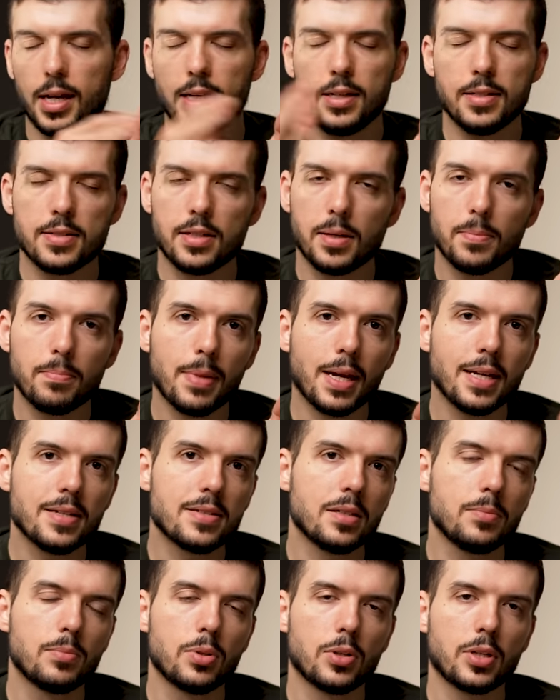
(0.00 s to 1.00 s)
It is an
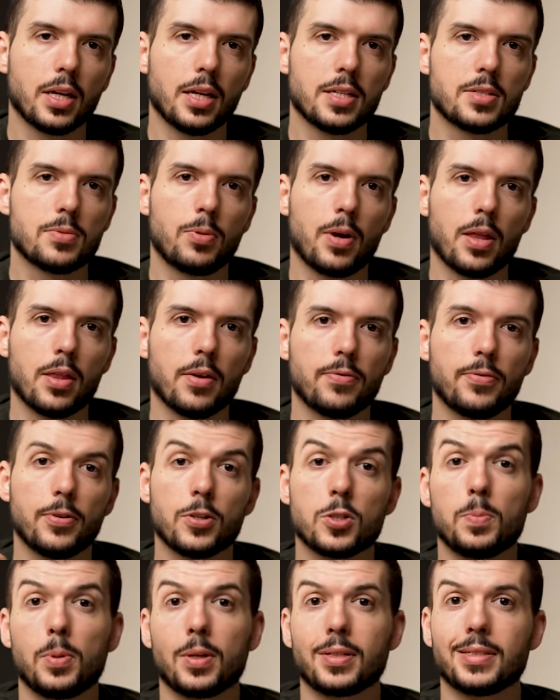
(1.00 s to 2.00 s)
amazing book. It's one of the
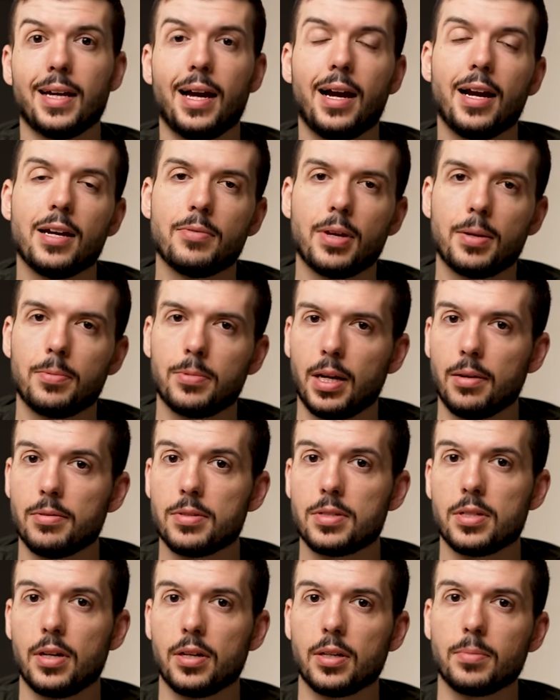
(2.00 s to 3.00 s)
first books that I read when I
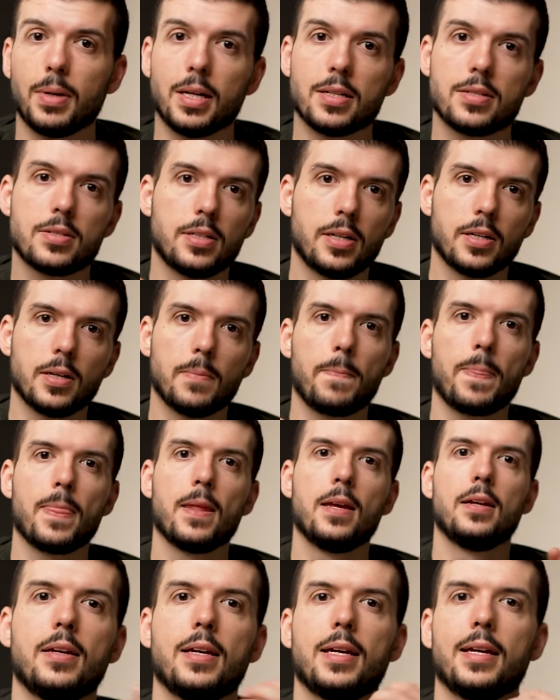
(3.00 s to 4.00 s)
was starting my startup.
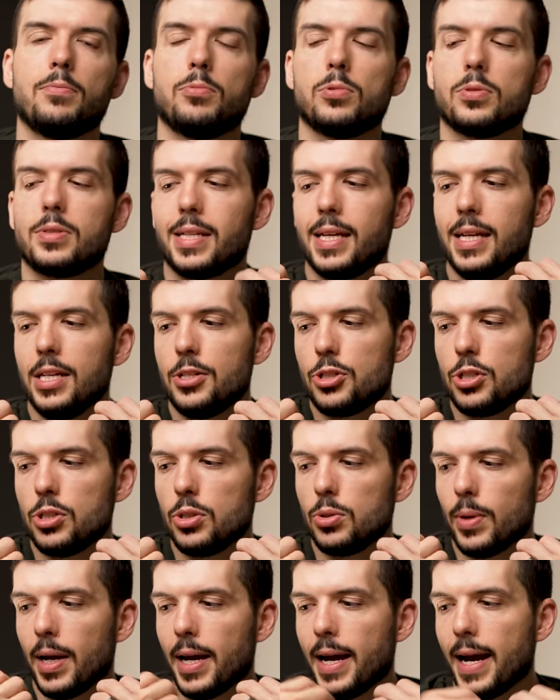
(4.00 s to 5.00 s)
It will teach
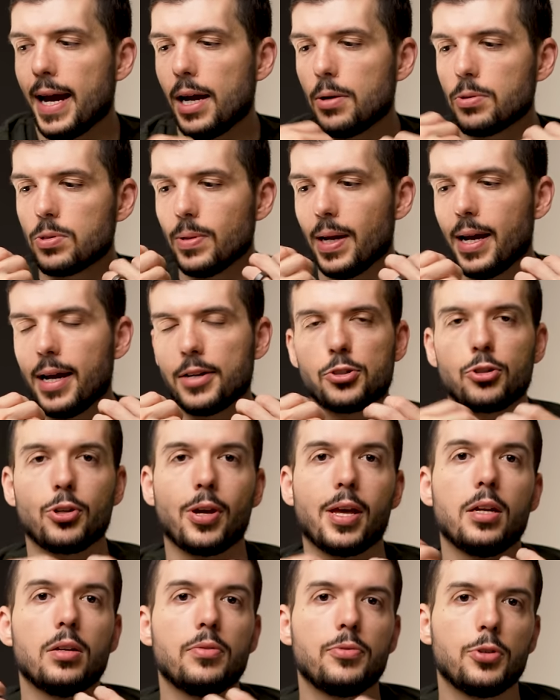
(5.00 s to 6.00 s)
you how to actually
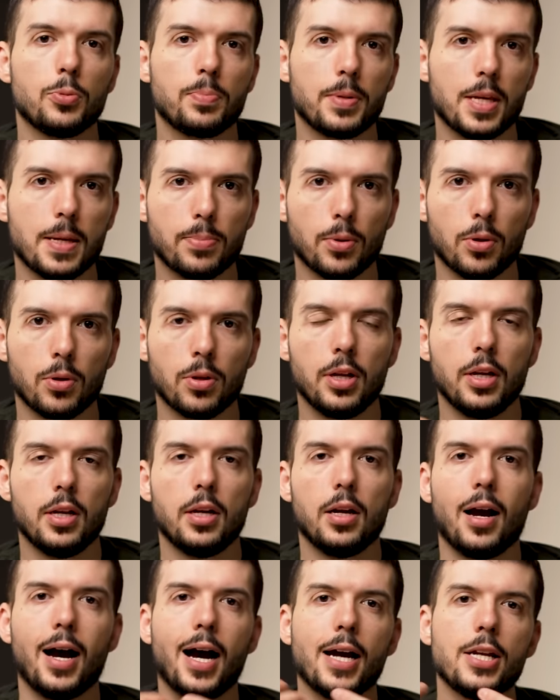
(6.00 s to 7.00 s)
interview people,
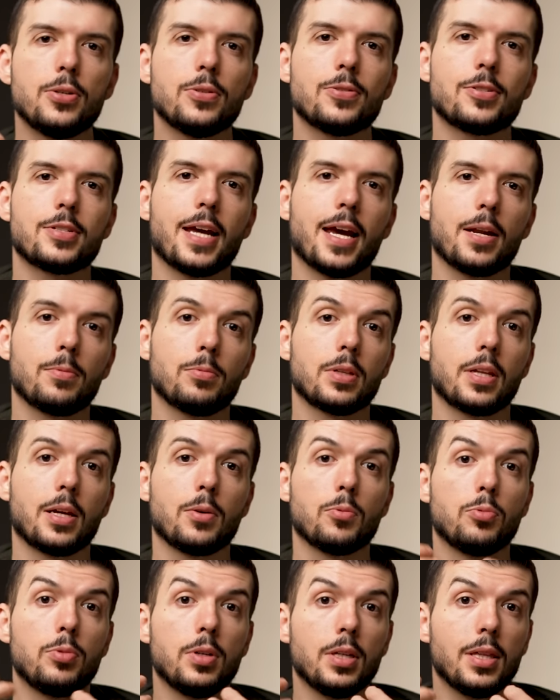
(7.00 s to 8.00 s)
understand what they
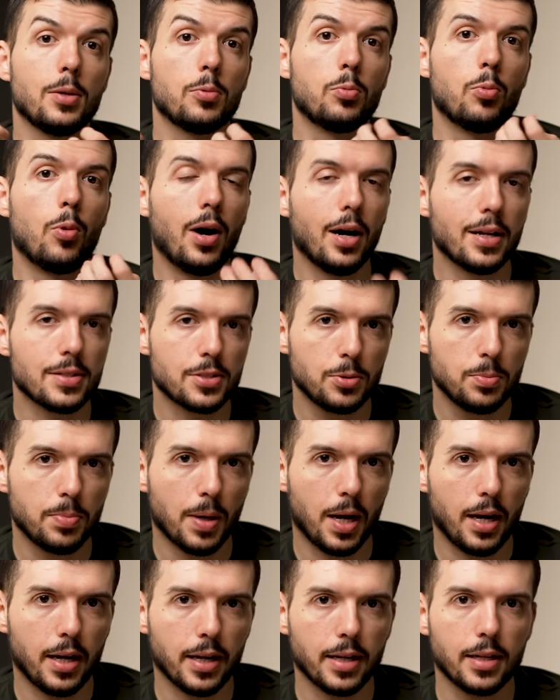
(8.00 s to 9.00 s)
really want to
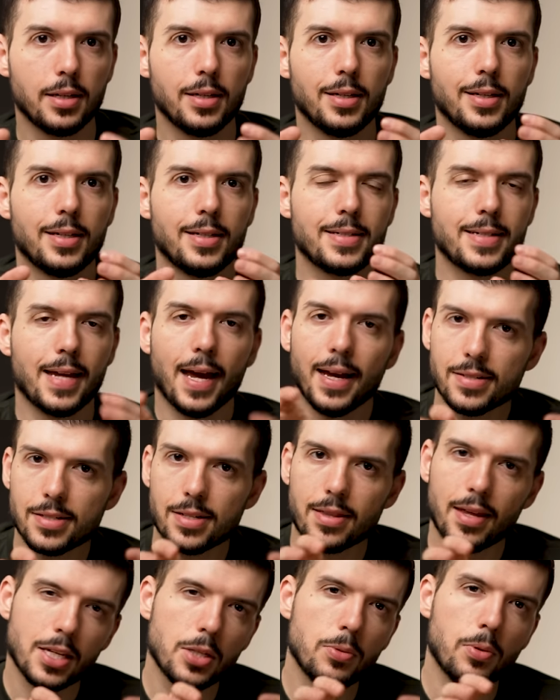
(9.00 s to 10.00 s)
buy,
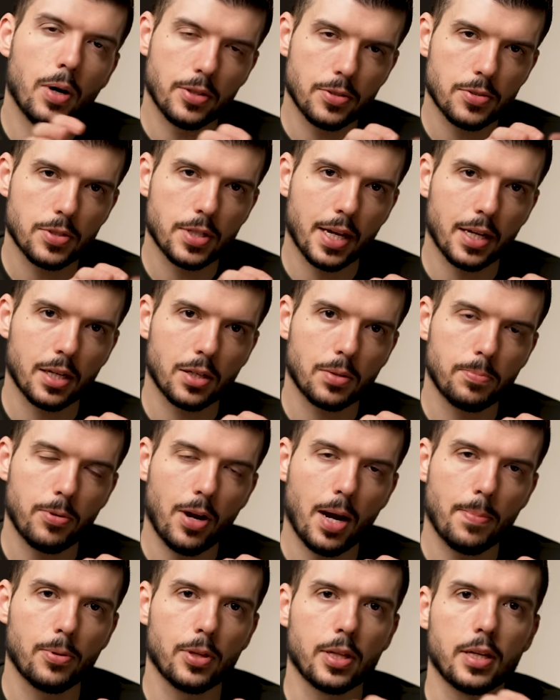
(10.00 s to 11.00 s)
test that you understand it
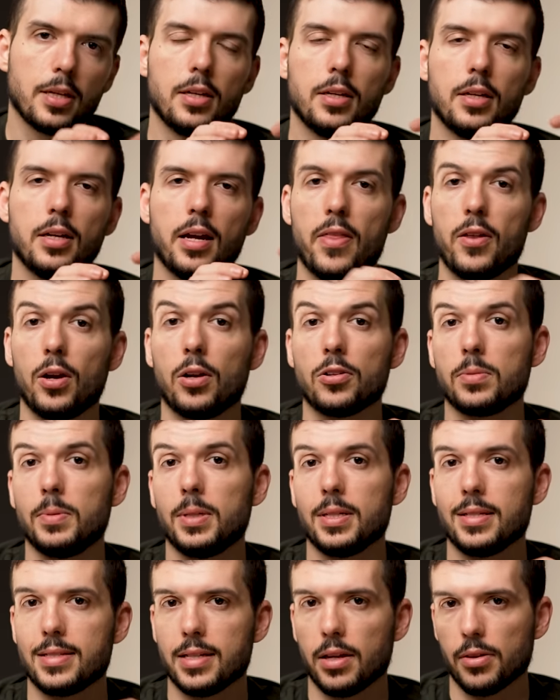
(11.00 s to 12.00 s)
properly, and then
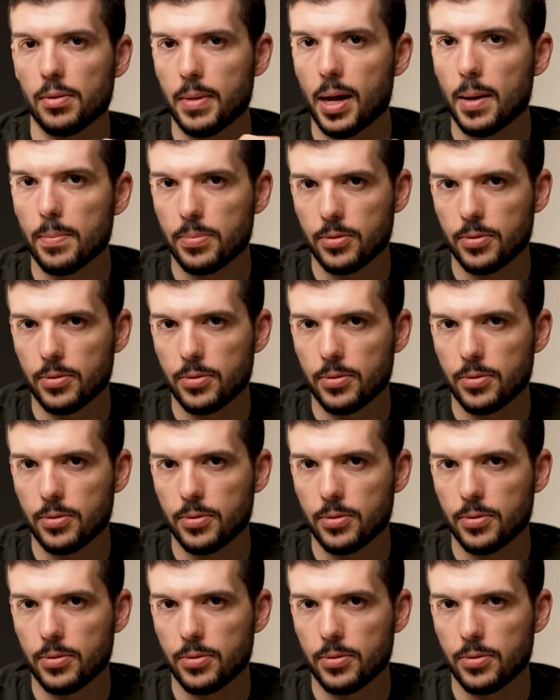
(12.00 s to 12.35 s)
ultimately sell them that